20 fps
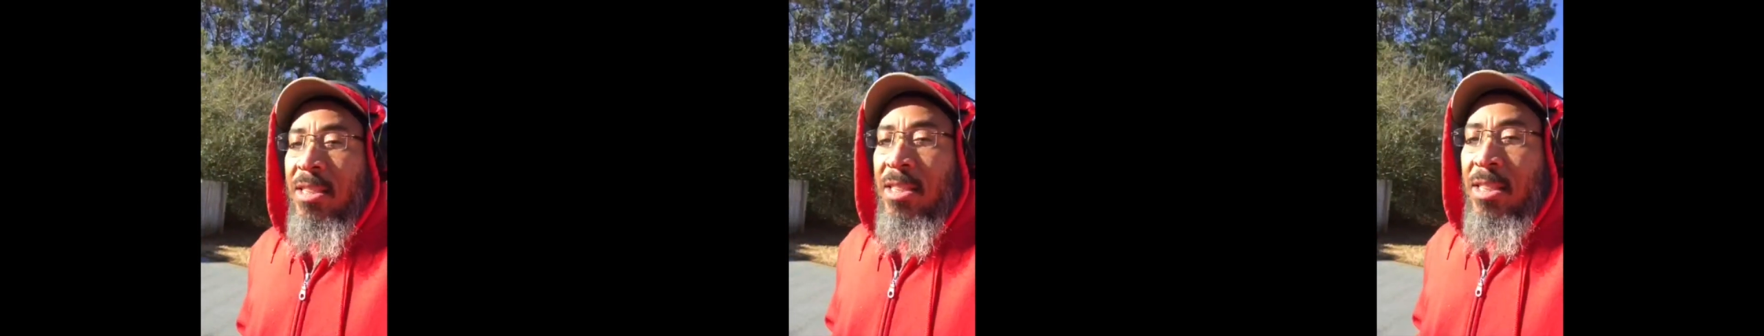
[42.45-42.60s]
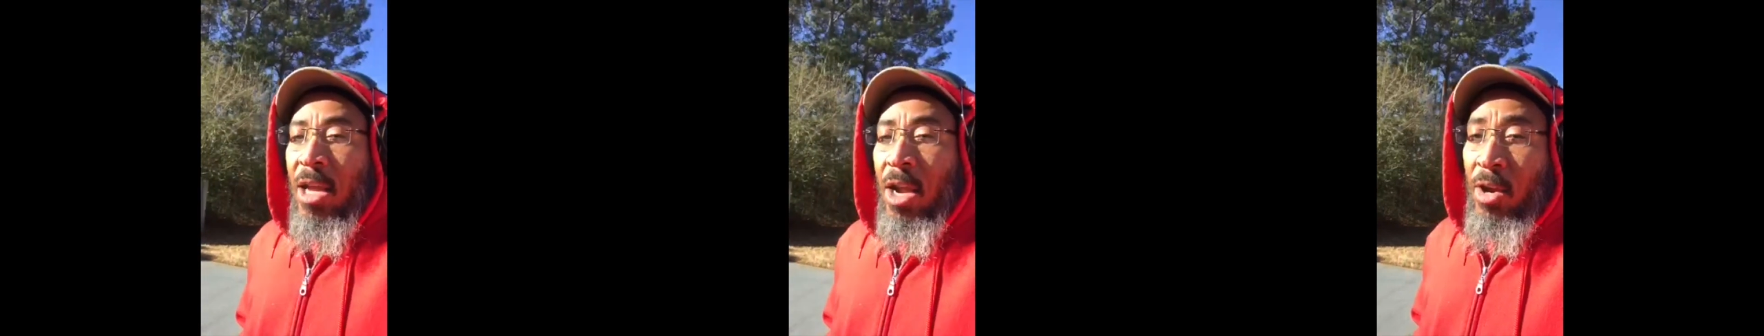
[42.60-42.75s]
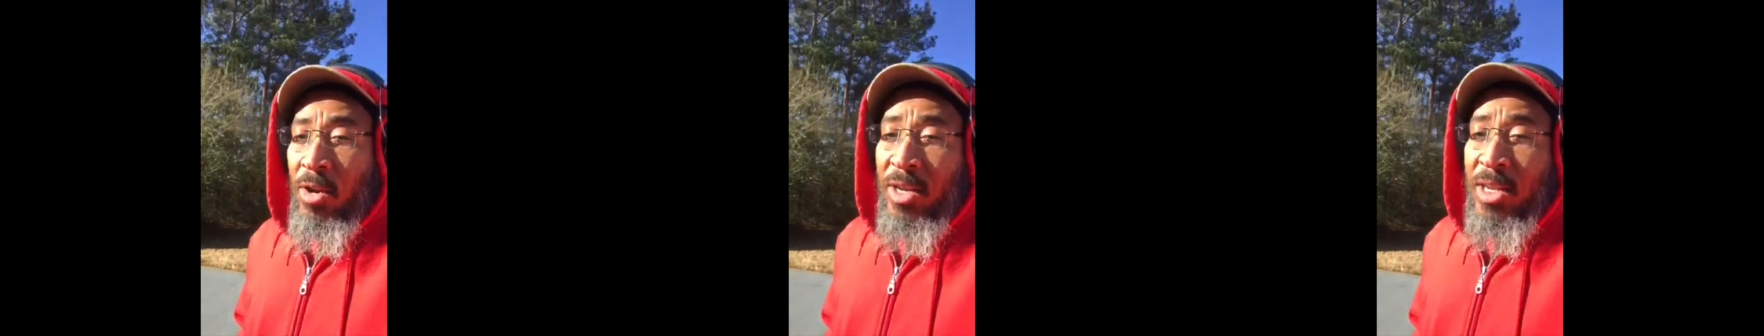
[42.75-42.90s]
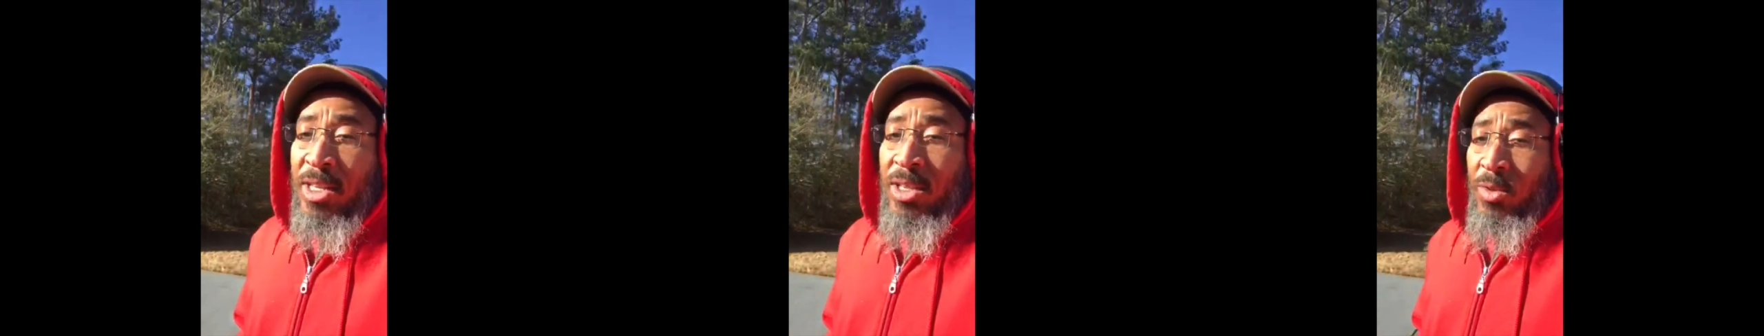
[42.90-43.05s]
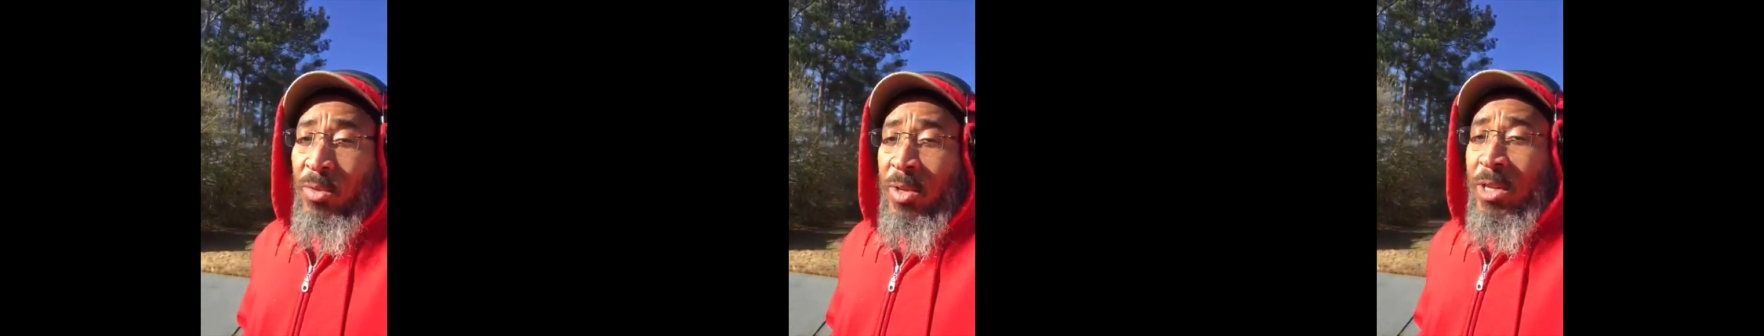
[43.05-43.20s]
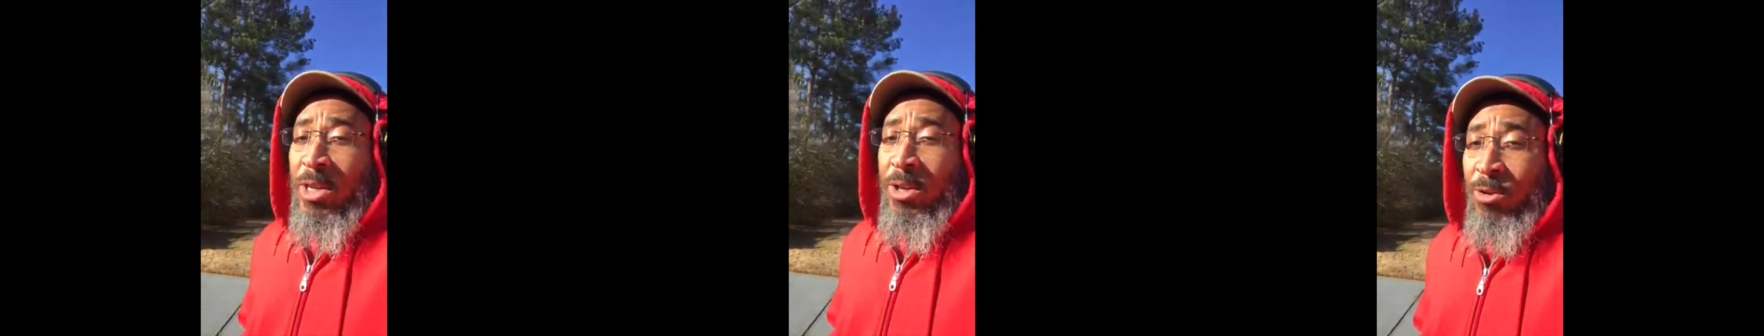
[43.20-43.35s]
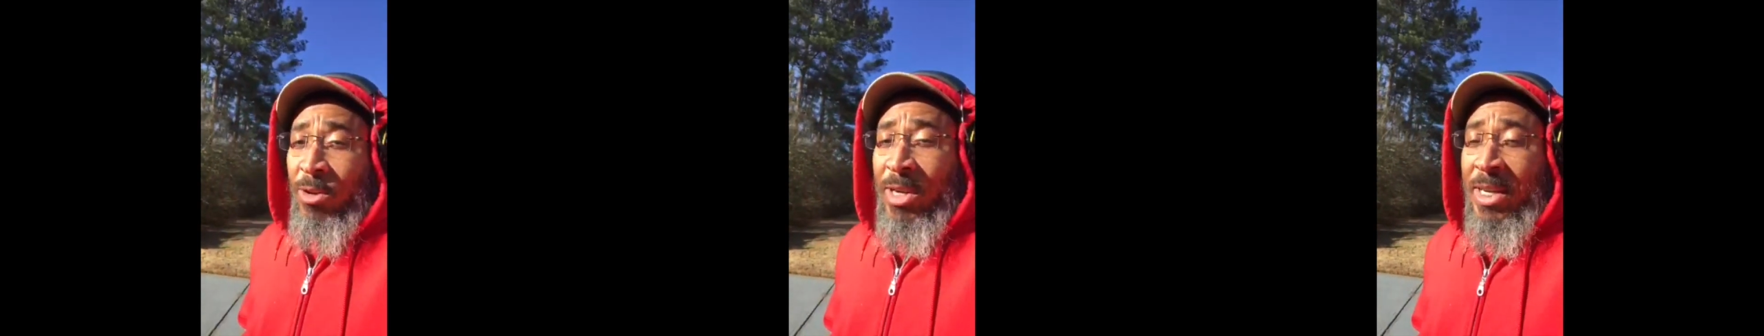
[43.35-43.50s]

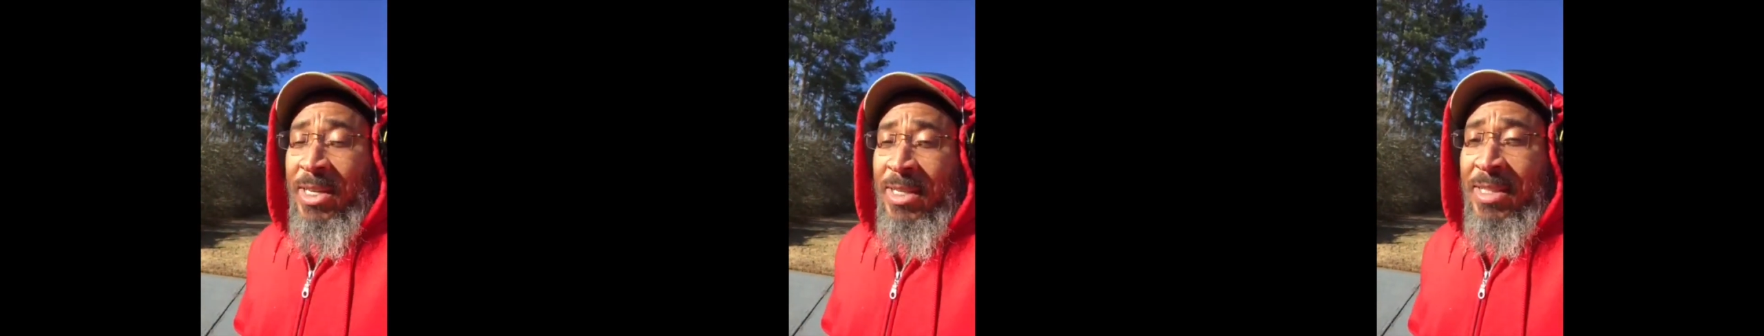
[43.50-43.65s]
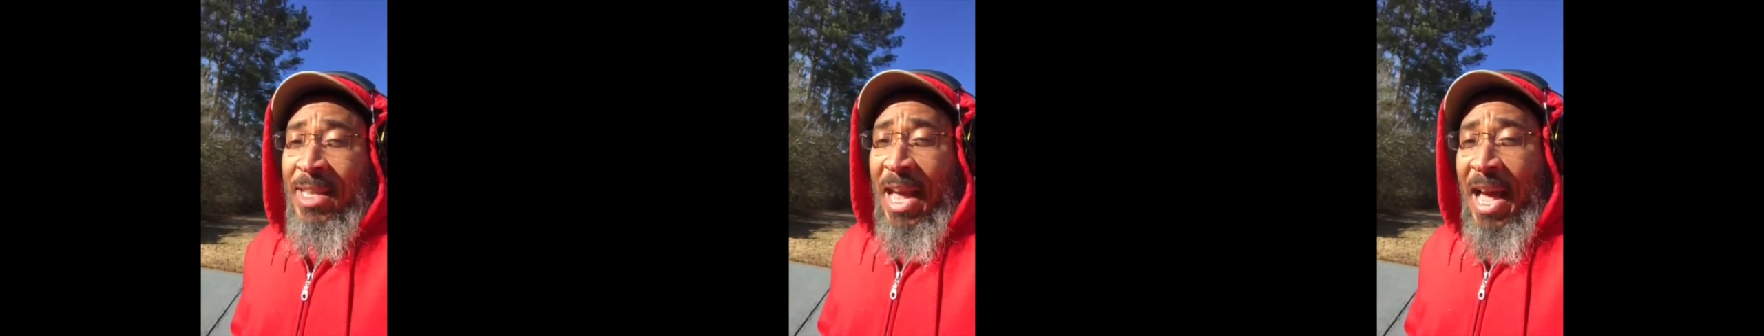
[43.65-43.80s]
33 degrees.